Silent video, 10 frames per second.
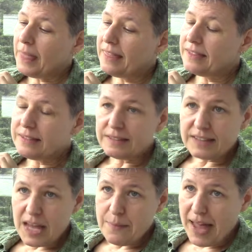
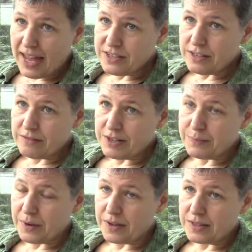escape hatching
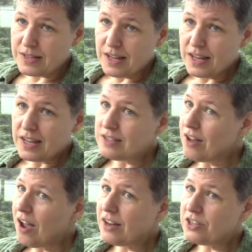response is
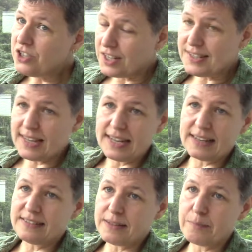not just like a
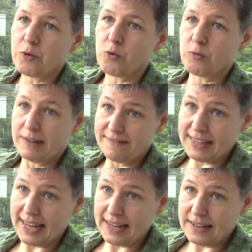simple
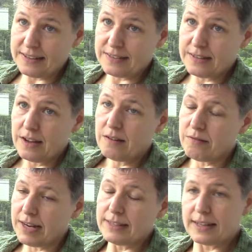reflex,
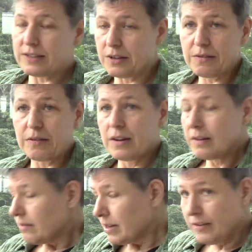right? Like, so,
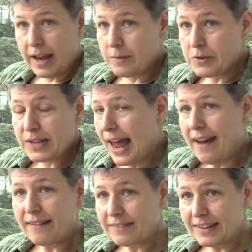animals
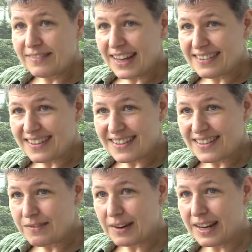have
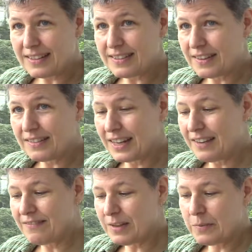reflexes, right? So like
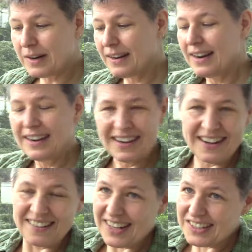if someone,
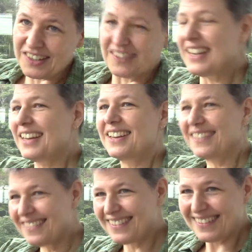hits your
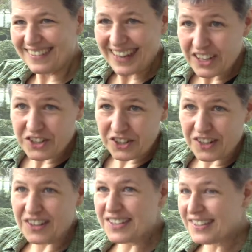knee, your leg
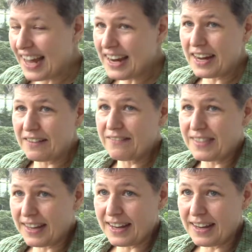jerks, that kind of
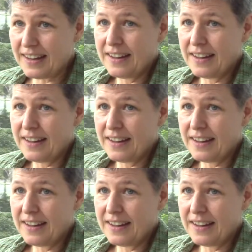thing.